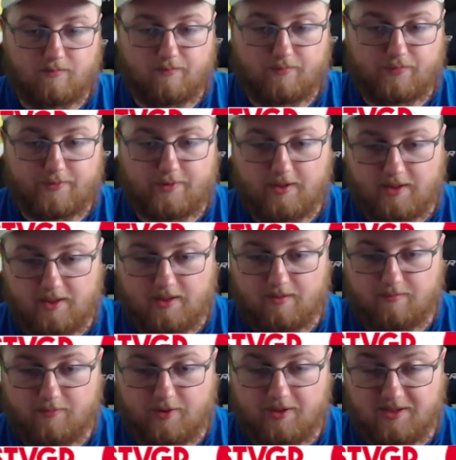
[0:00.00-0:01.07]

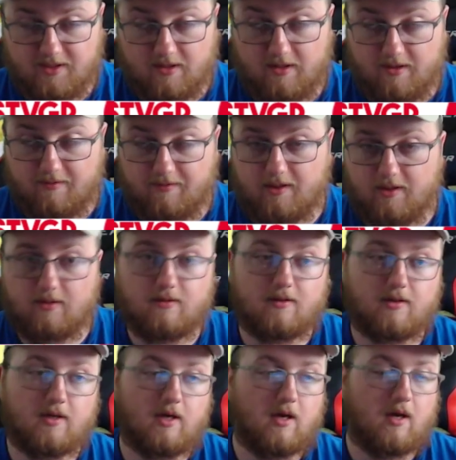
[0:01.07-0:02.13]
pretty significantly.
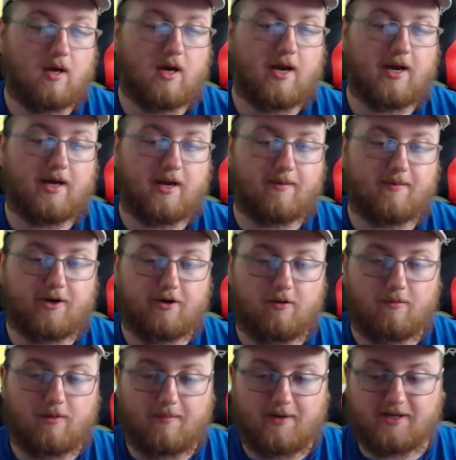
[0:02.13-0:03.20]
And I'm gonna do
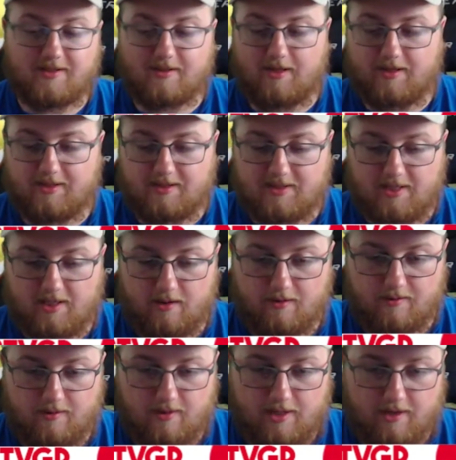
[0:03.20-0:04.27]
my best not to sound
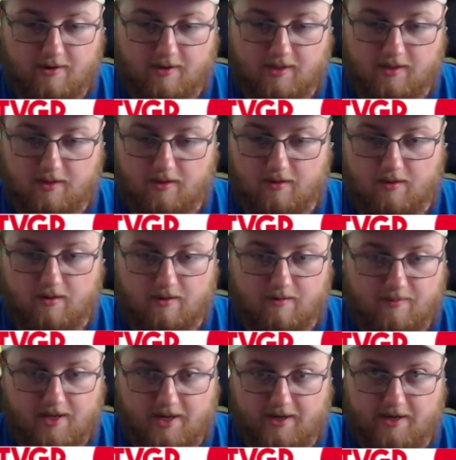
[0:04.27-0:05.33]
arrogant here. I'm
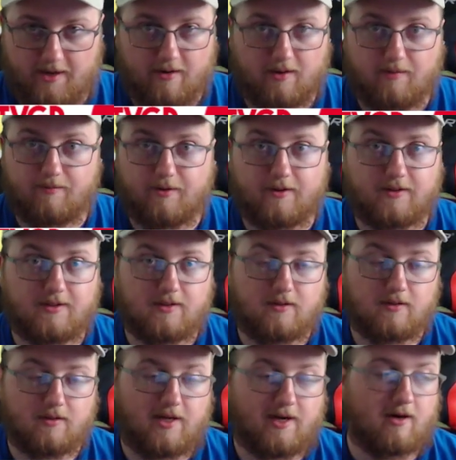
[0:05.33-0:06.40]
not an arrogant person.
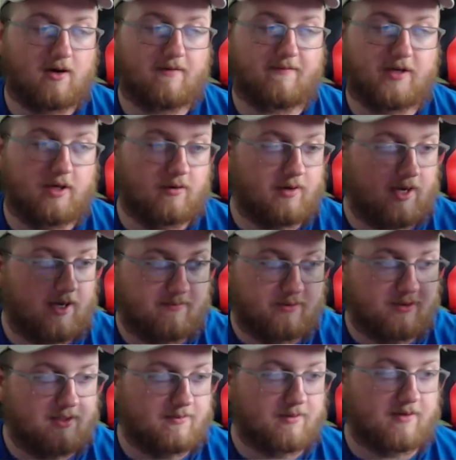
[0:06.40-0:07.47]
Now on video games or
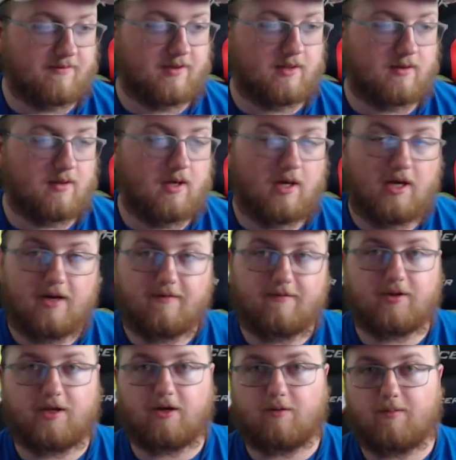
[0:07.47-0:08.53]
something, if you
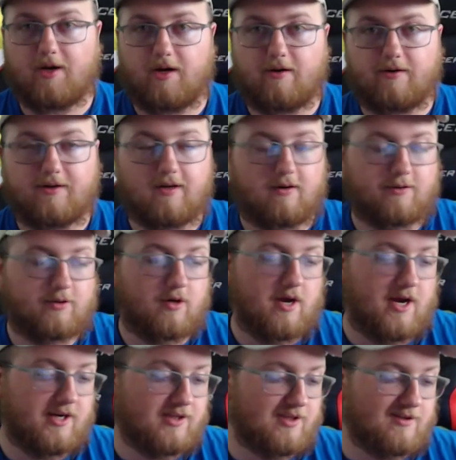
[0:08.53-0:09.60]
think you're better, talk
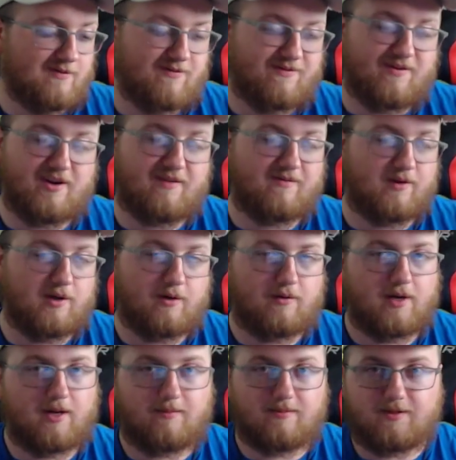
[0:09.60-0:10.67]
trash. It's fun in video
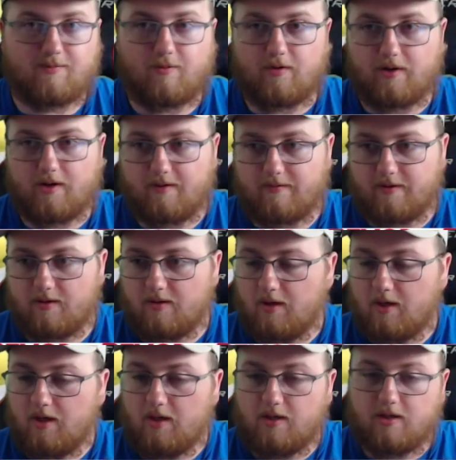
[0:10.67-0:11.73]
games. Point of it.
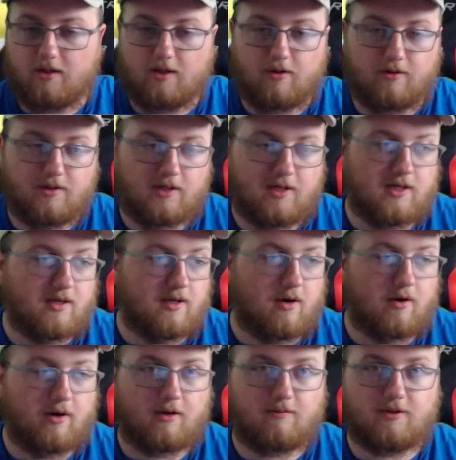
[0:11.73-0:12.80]
You get into
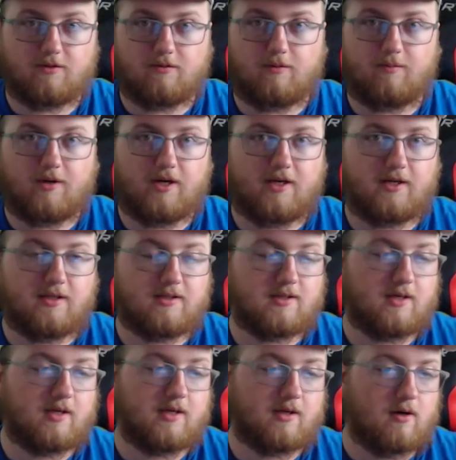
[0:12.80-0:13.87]
arguments with your buddies,
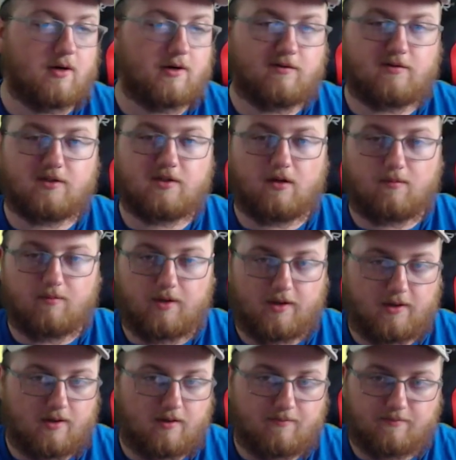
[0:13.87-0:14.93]
like, "Oh, you suck,
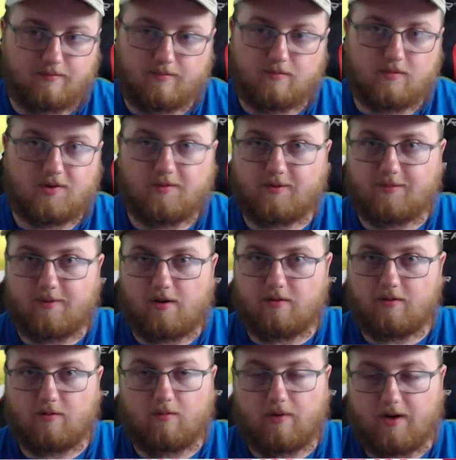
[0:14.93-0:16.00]
man. I'm so much better than
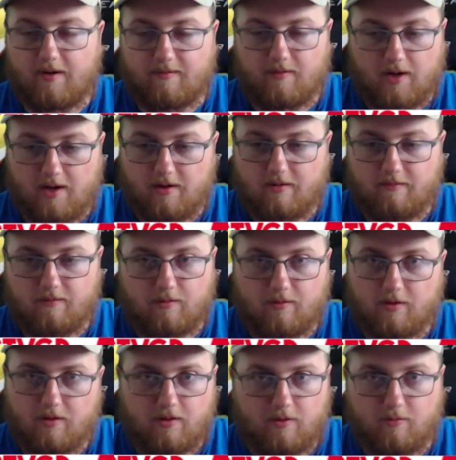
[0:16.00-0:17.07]
you." Whatever, however you
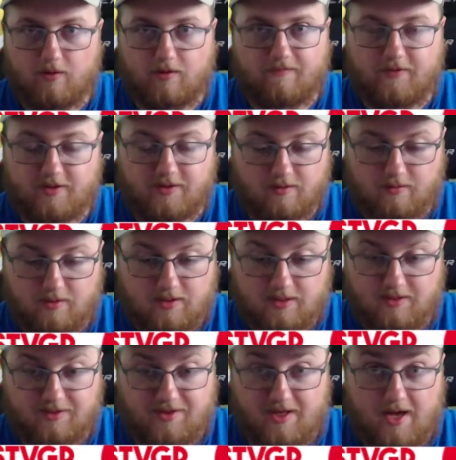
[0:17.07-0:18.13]
word it. No one physically
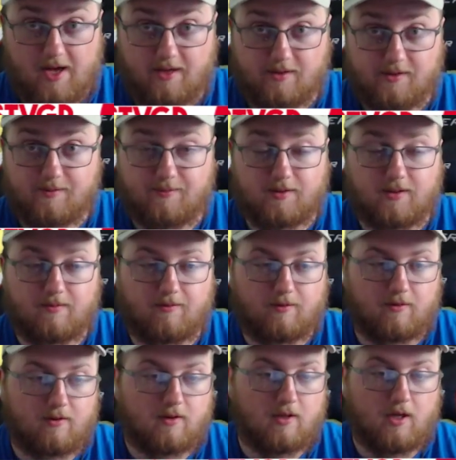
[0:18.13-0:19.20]
says that
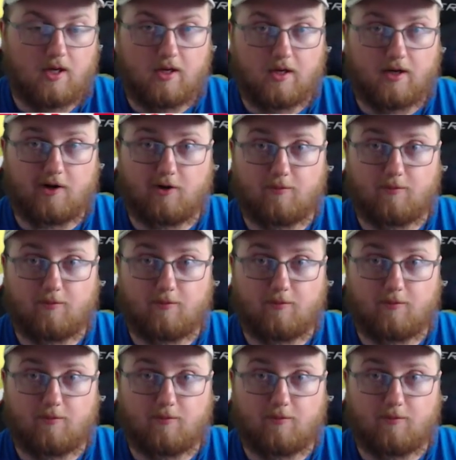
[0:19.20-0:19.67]
specifically. I hope